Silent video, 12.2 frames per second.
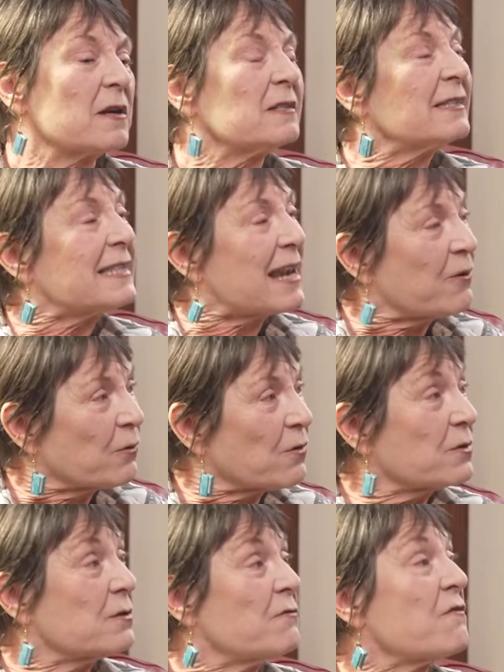a sacred
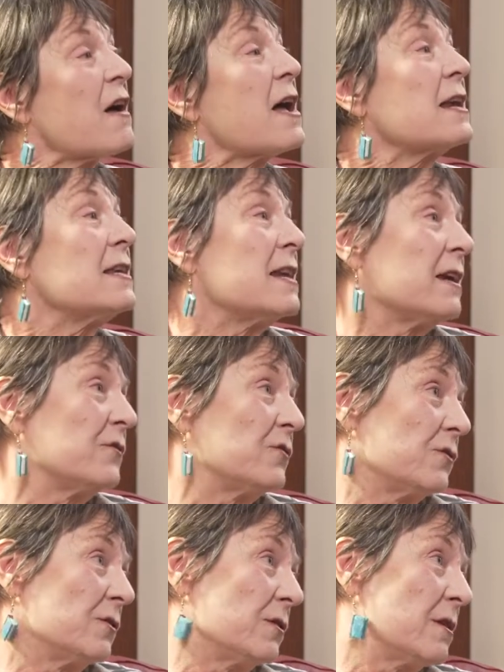or divine
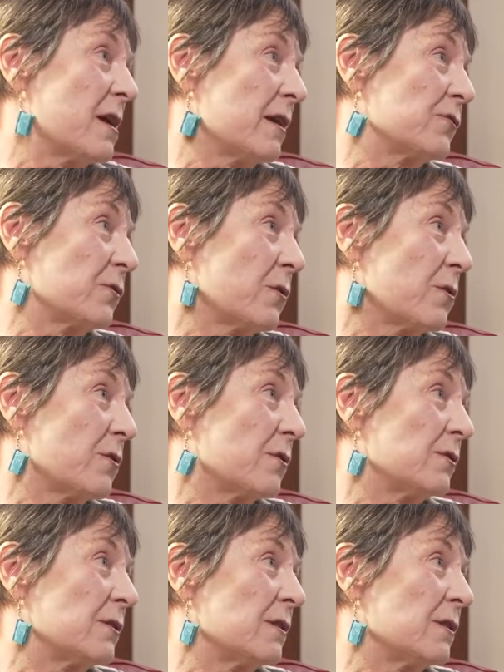nature to the natural orders,